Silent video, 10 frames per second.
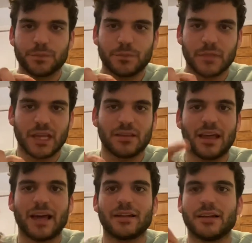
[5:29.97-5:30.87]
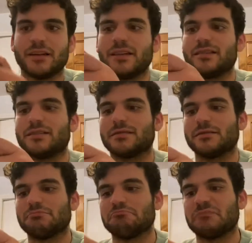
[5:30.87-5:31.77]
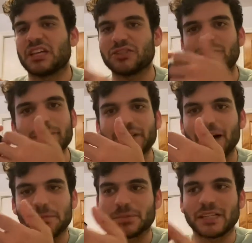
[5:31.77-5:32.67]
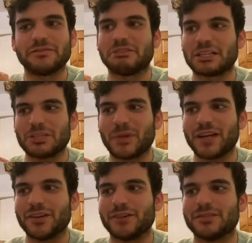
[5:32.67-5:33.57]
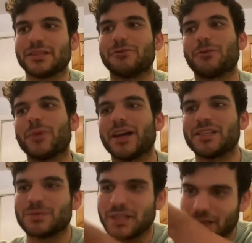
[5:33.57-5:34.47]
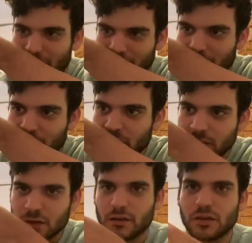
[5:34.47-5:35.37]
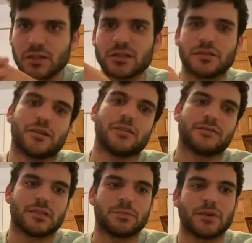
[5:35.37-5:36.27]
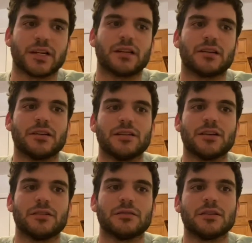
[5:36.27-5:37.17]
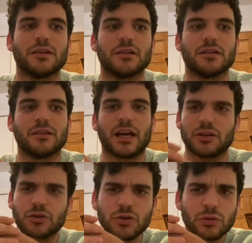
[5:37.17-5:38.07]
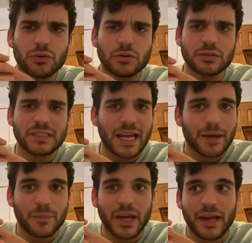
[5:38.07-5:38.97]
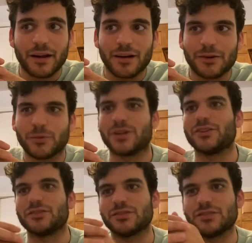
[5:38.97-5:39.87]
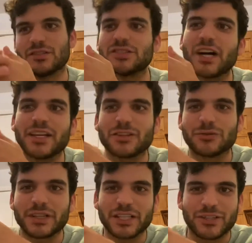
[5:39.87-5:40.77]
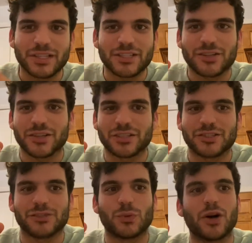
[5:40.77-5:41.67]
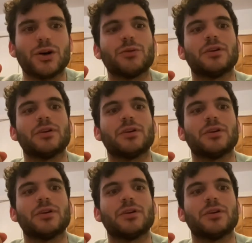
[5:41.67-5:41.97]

in that it is extremely uplifting to my nose. It reminds me of the start of spring, you know, that cool, damp air where there's slight greenery starting to grow,